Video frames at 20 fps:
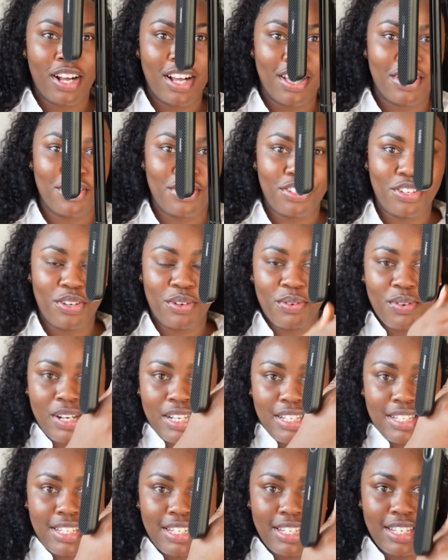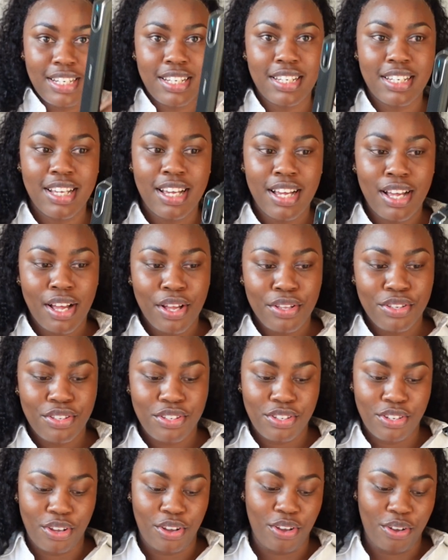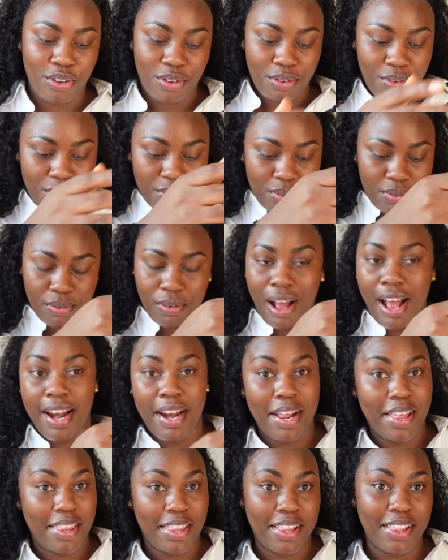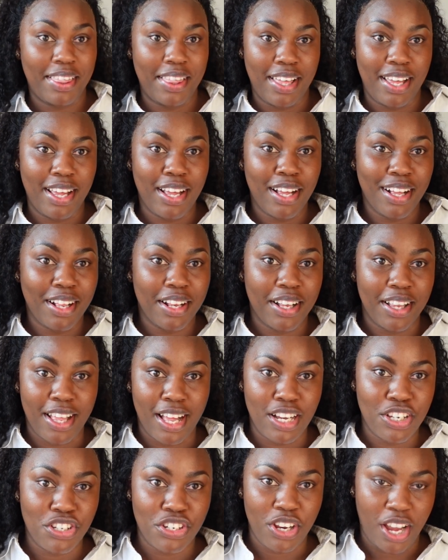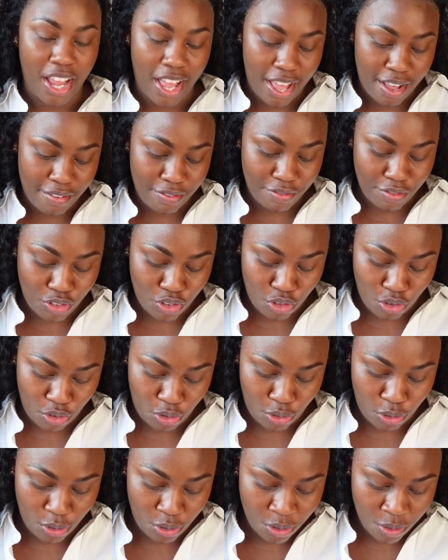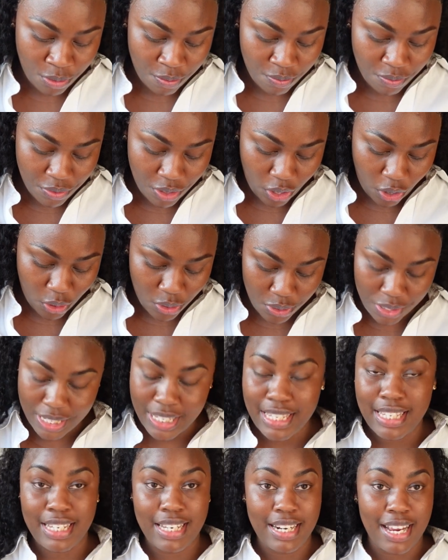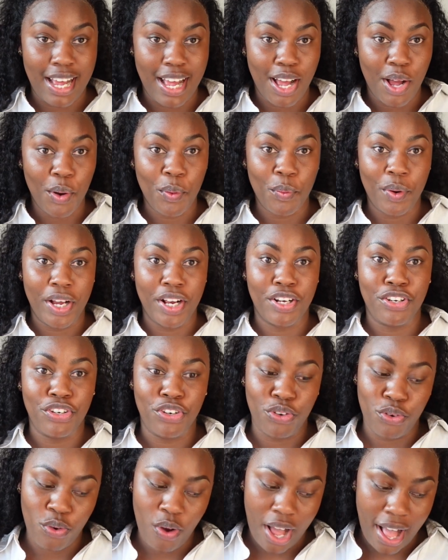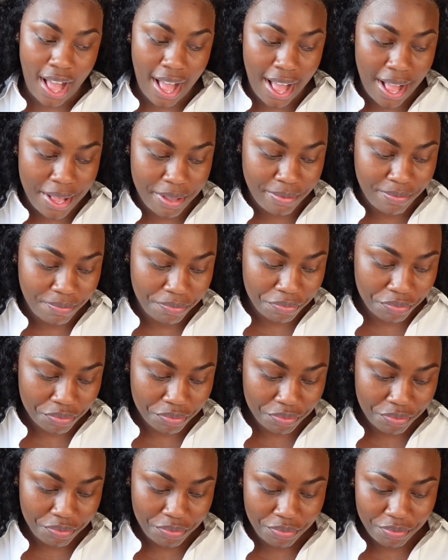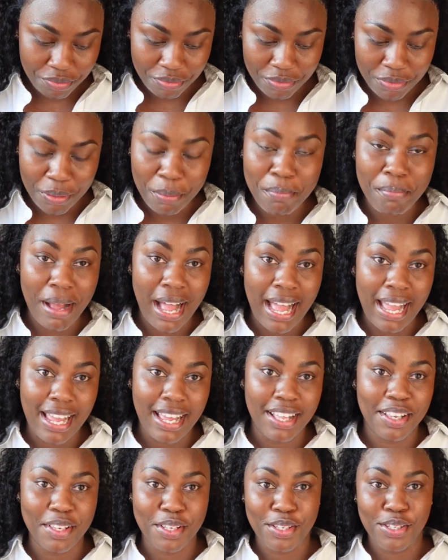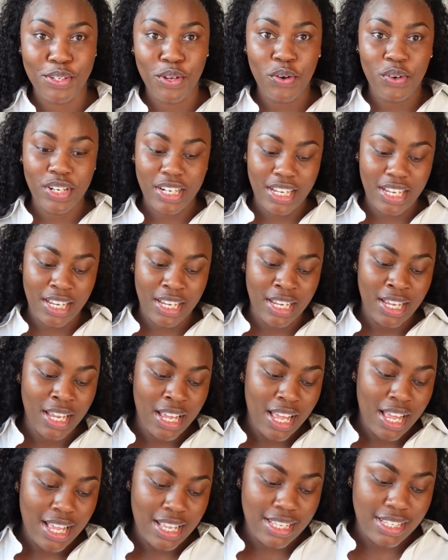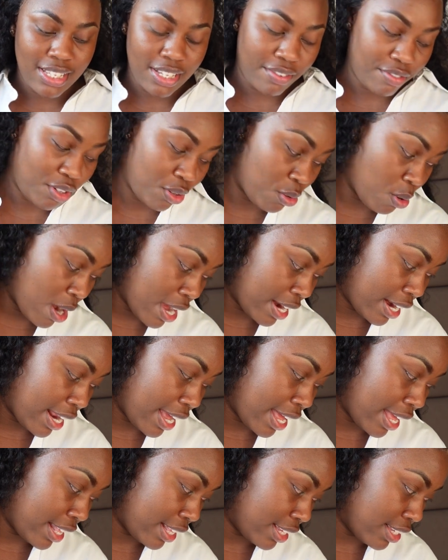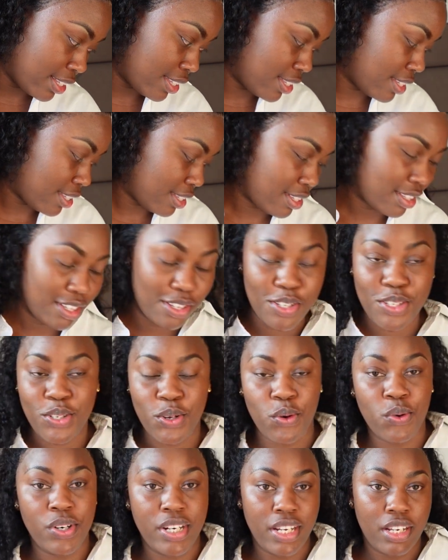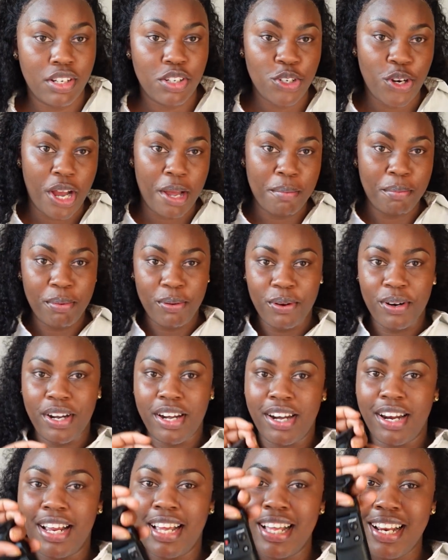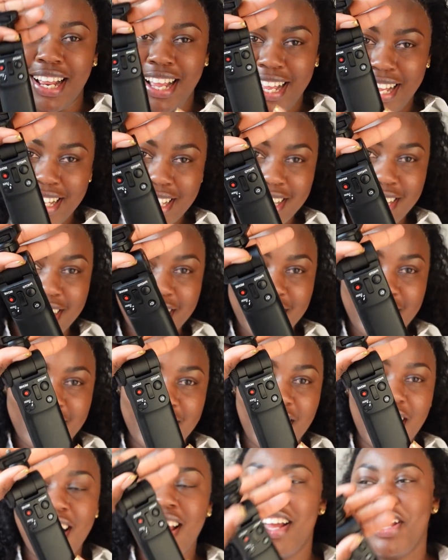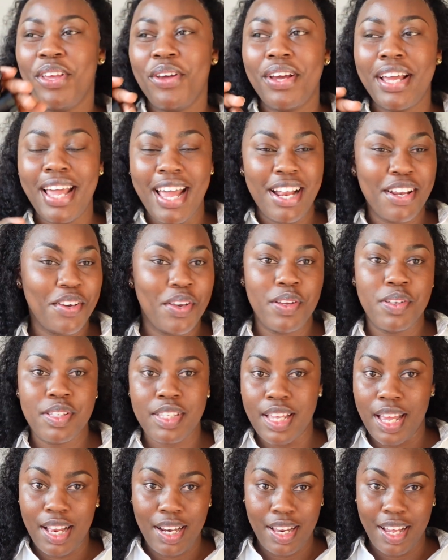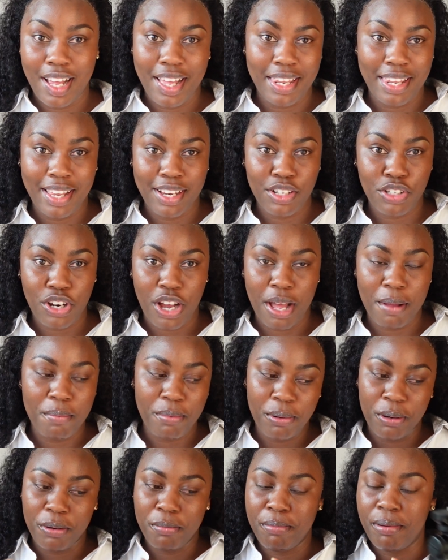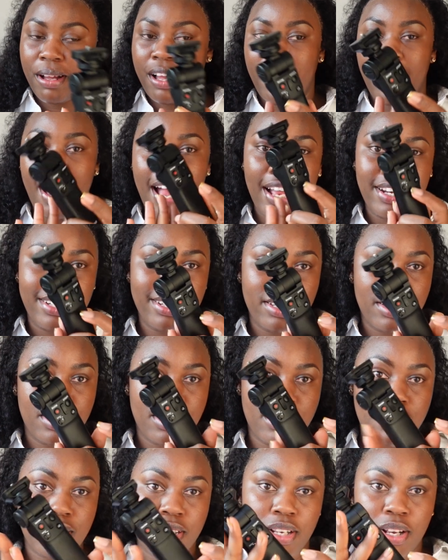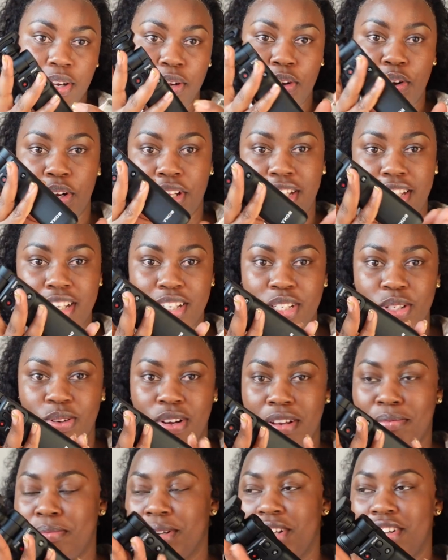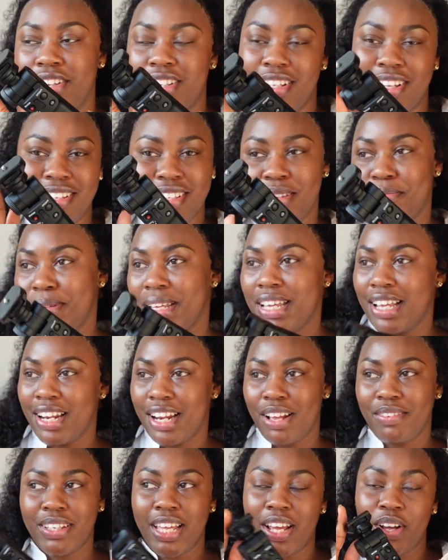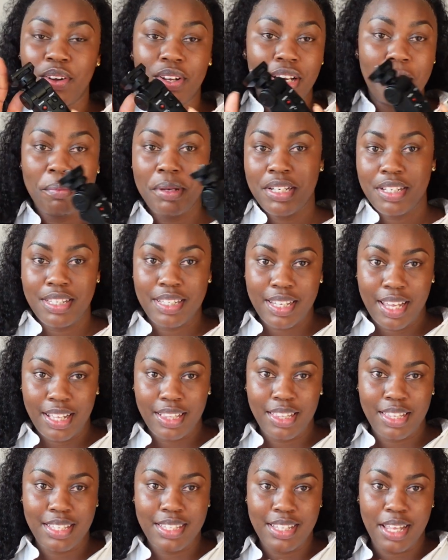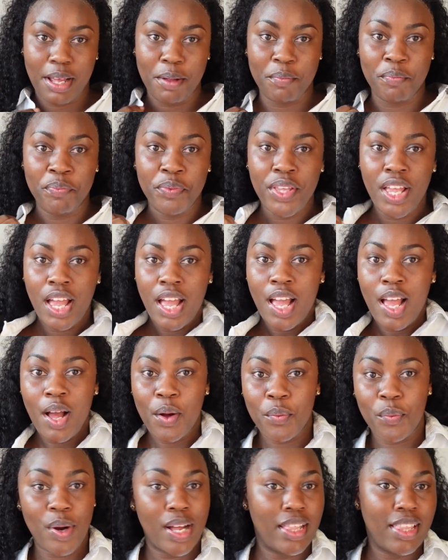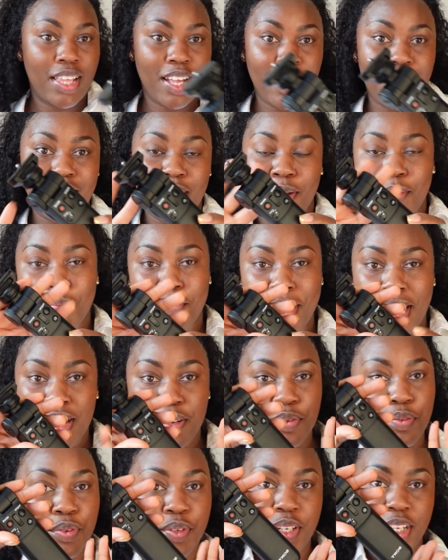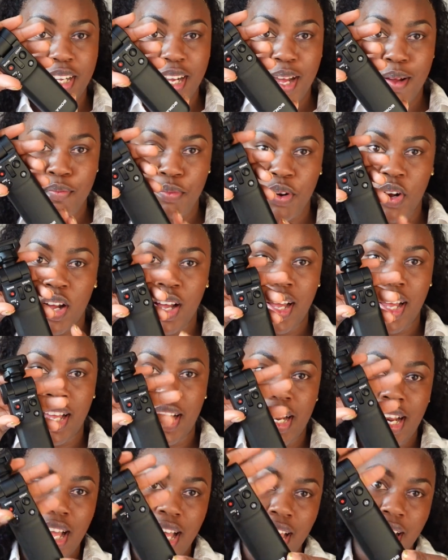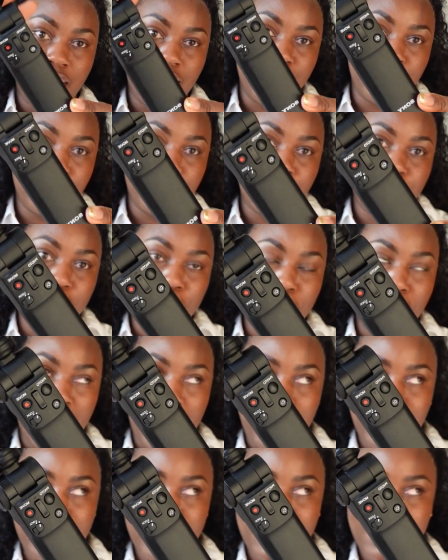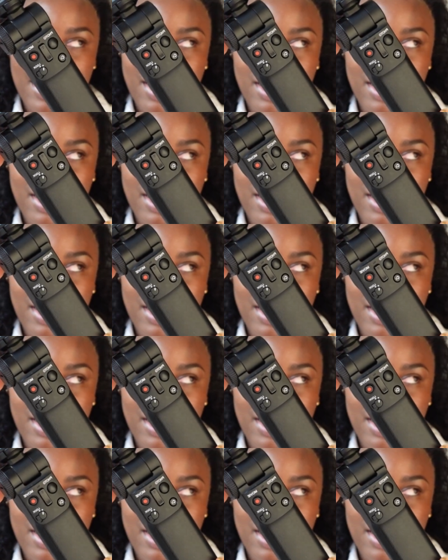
as you want it. So another thing that you have to consider when you are buying the Sony ZV-1 and the Sony tripod, you can use any other tripod, but I just got this one because I was a beginner. I'm like, oh, let me just get the same one that they've made for the camera, but